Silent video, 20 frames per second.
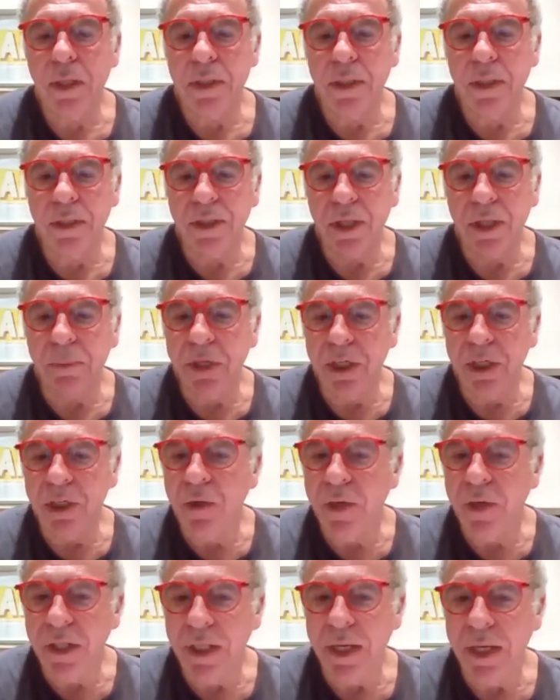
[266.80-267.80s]
somebody
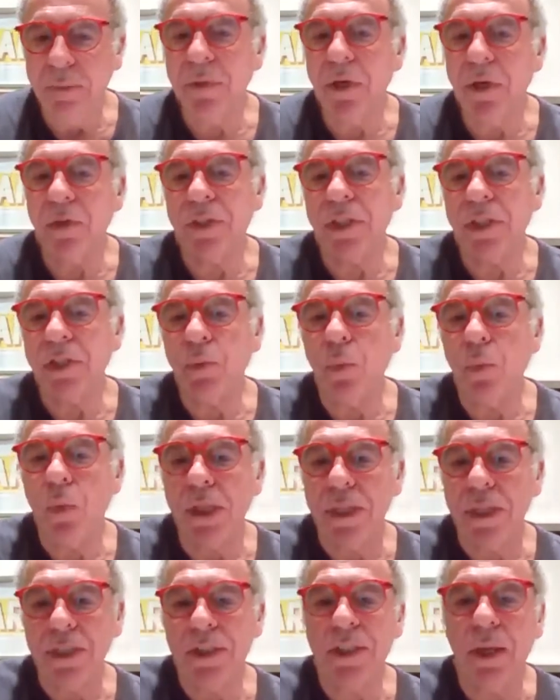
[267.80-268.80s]
doing the hypnosis
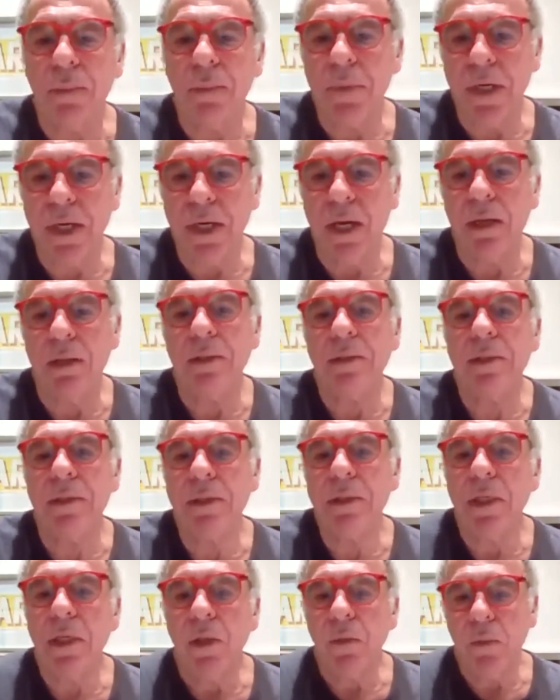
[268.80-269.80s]
with somebody else,
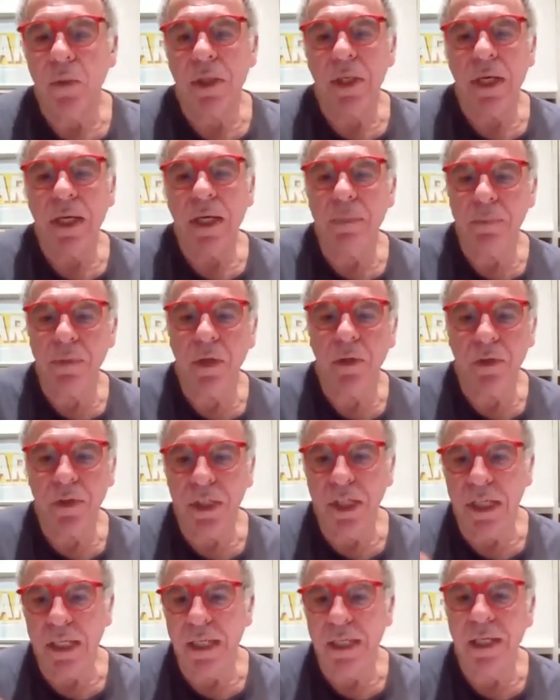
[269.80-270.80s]
with a
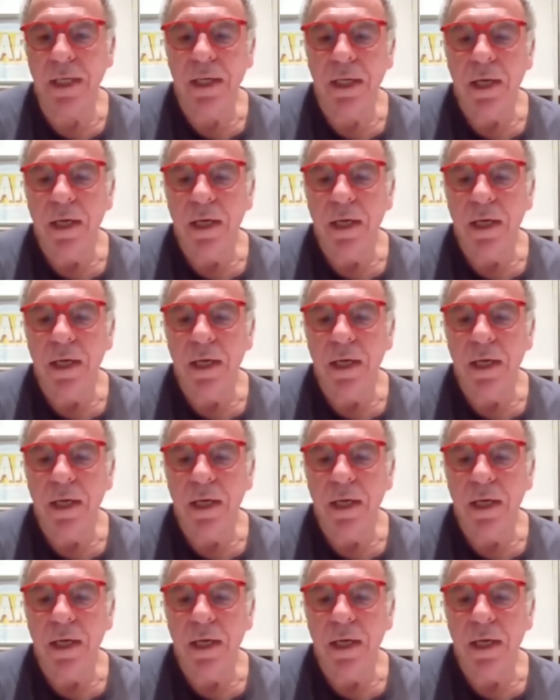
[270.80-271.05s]
hypnotee,